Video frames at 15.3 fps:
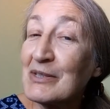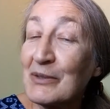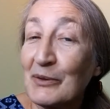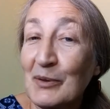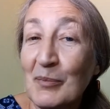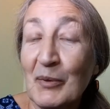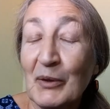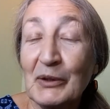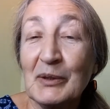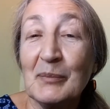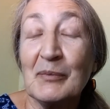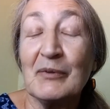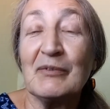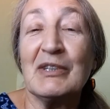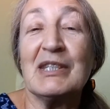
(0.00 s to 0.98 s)
on the bottom of
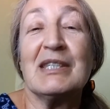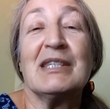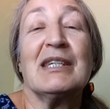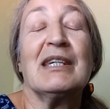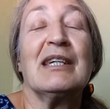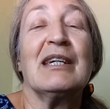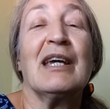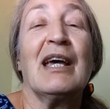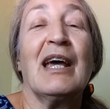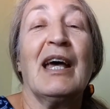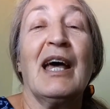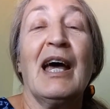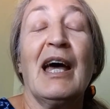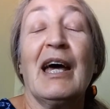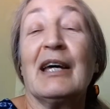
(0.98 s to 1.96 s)
the sea
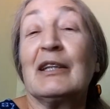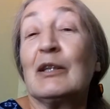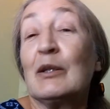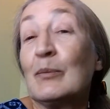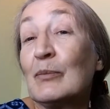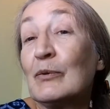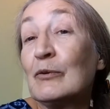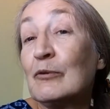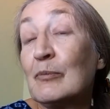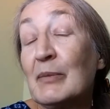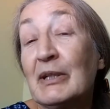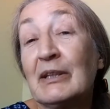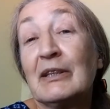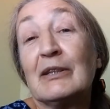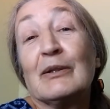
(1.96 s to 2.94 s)
and the
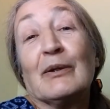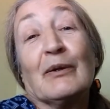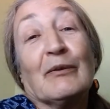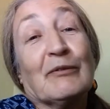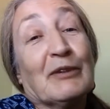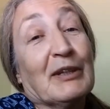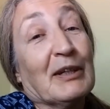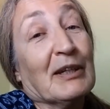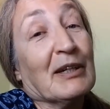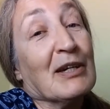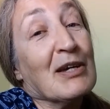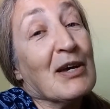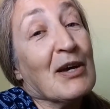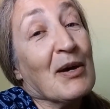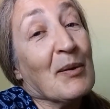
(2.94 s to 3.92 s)
movement of the
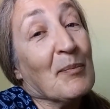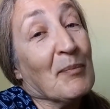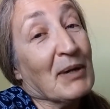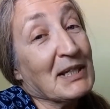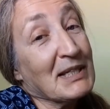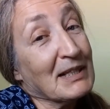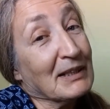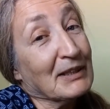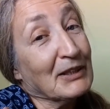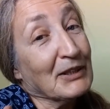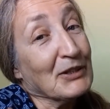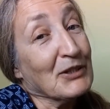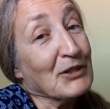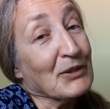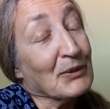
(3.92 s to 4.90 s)
muscle
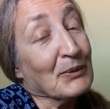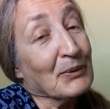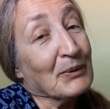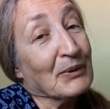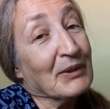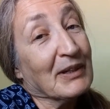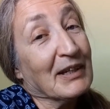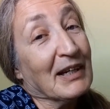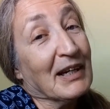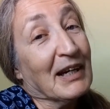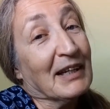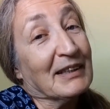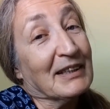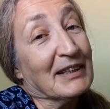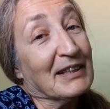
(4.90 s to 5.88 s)
tissue
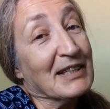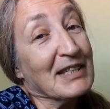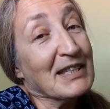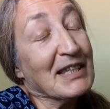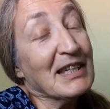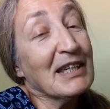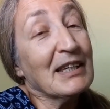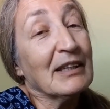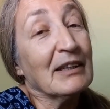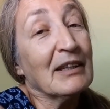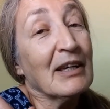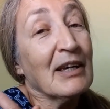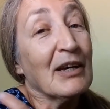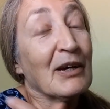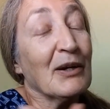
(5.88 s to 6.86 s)
under the skin
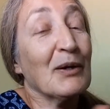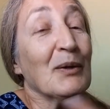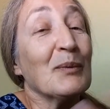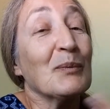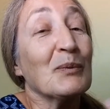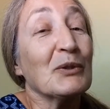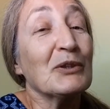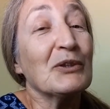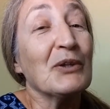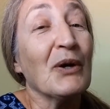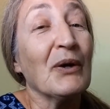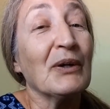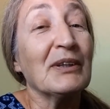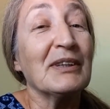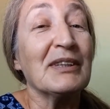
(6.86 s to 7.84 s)
were
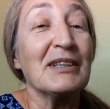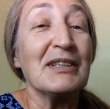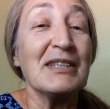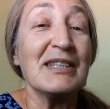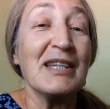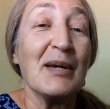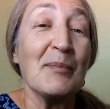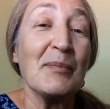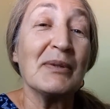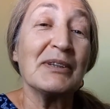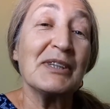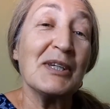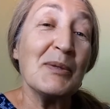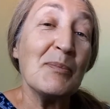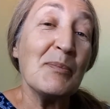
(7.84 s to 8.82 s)
thought to resemble the
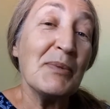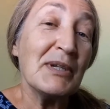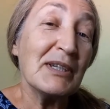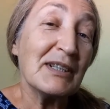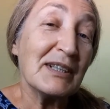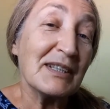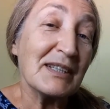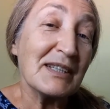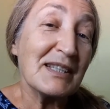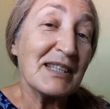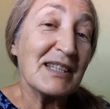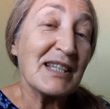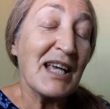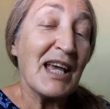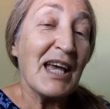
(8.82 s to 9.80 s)
appearance
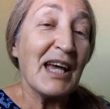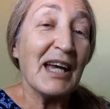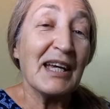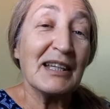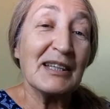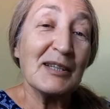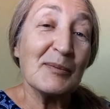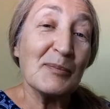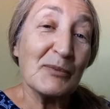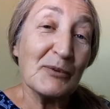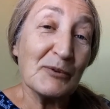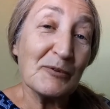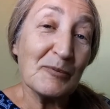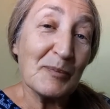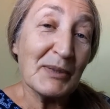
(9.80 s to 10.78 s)
and the
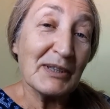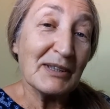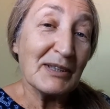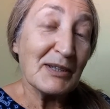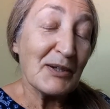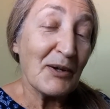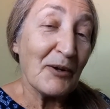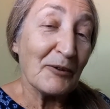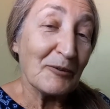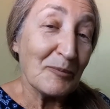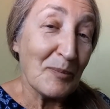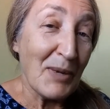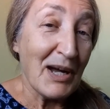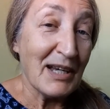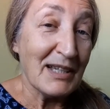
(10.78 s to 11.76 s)
movement of
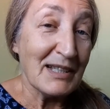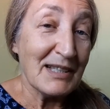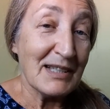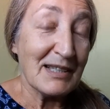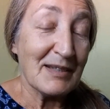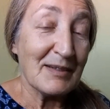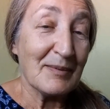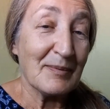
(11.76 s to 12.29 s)
mice.